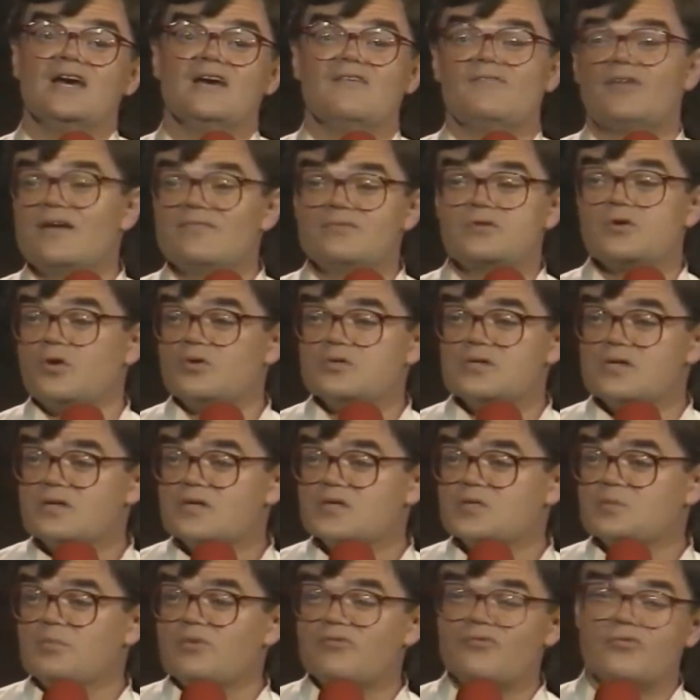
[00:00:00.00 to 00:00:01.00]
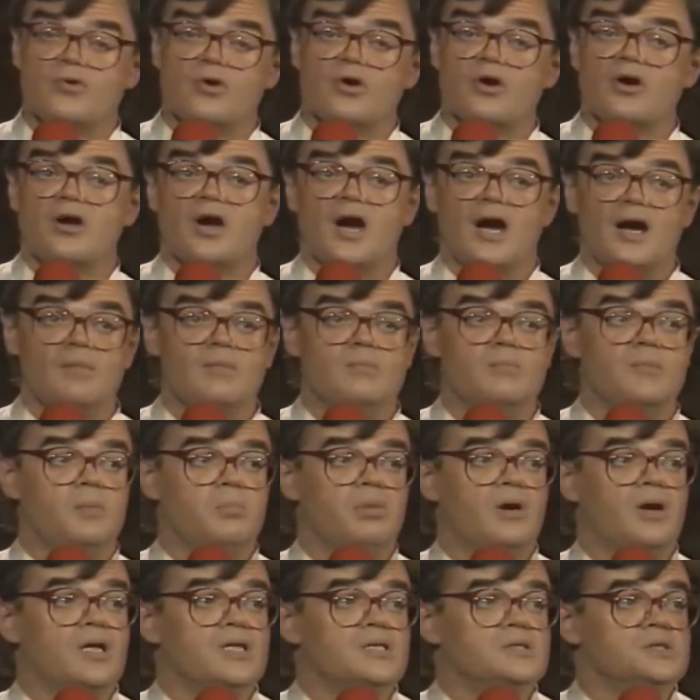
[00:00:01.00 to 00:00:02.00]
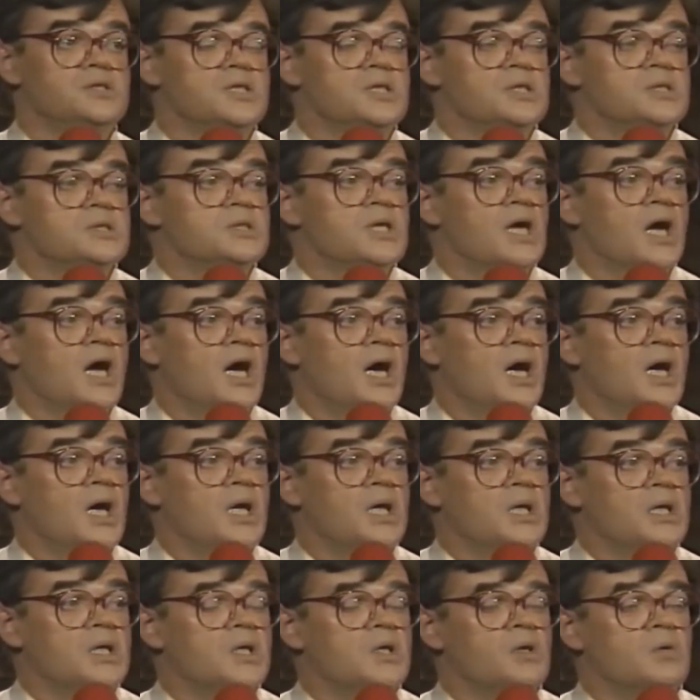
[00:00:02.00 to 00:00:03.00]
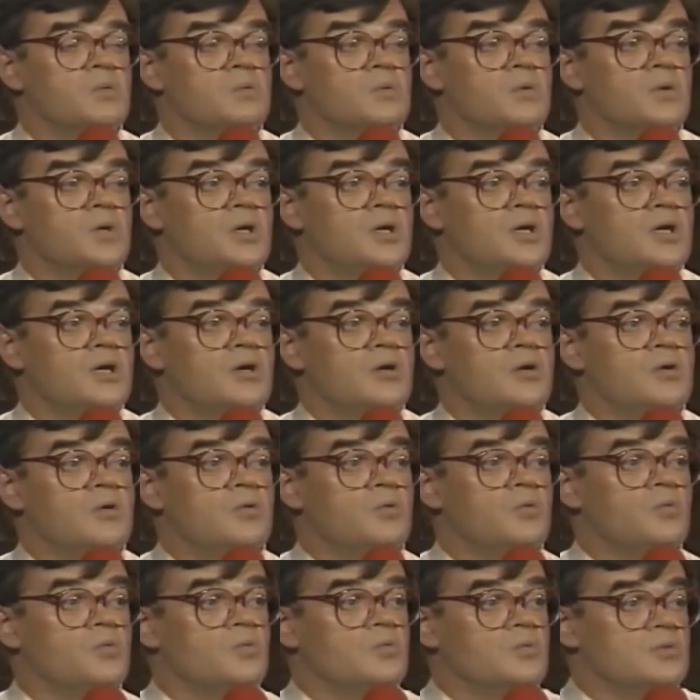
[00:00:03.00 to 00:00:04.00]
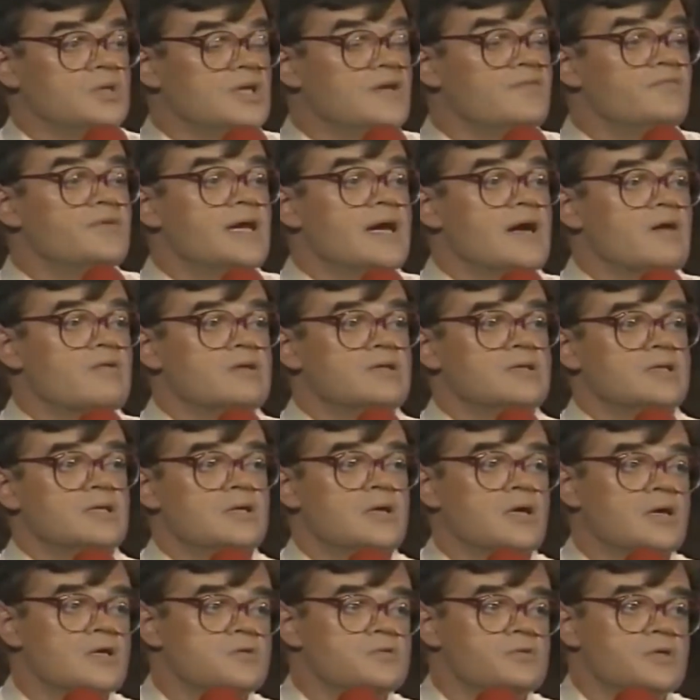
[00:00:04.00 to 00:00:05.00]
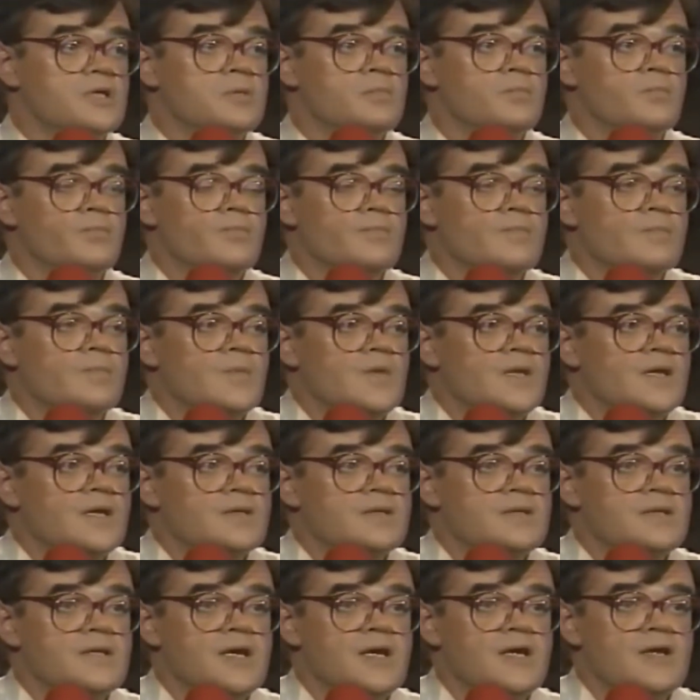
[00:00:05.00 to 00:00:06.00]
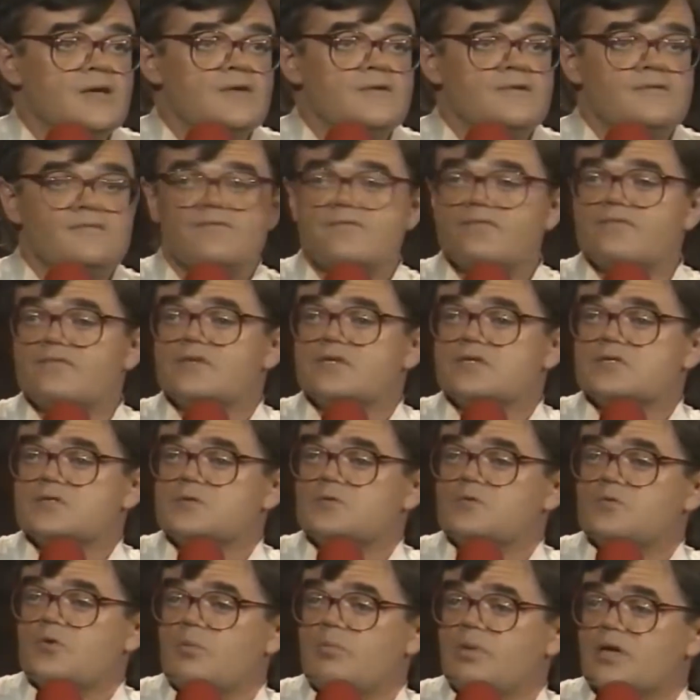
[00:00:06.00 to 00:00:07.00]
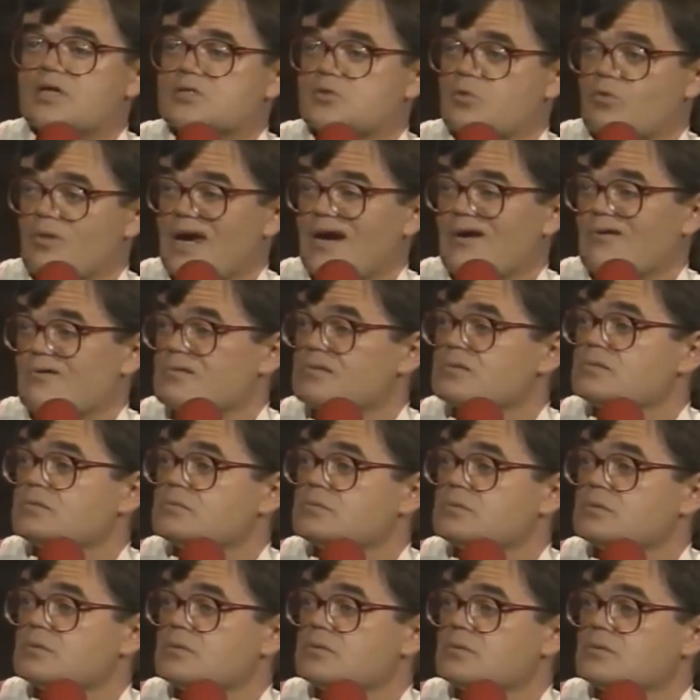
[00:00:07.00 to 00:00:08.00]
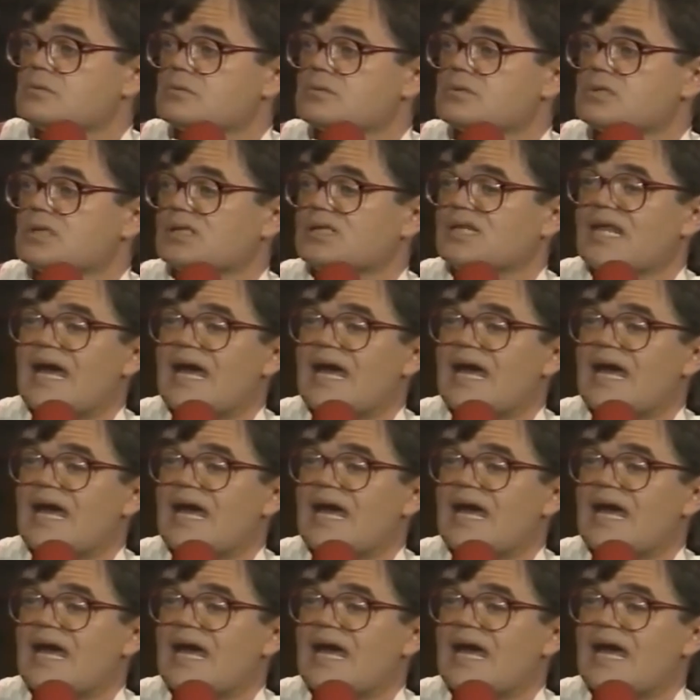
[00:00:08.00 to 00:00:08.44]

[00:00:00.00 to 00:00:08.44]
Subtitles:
if I've told you this before, I apologize. I lived out in the country at the end of the school bus route, the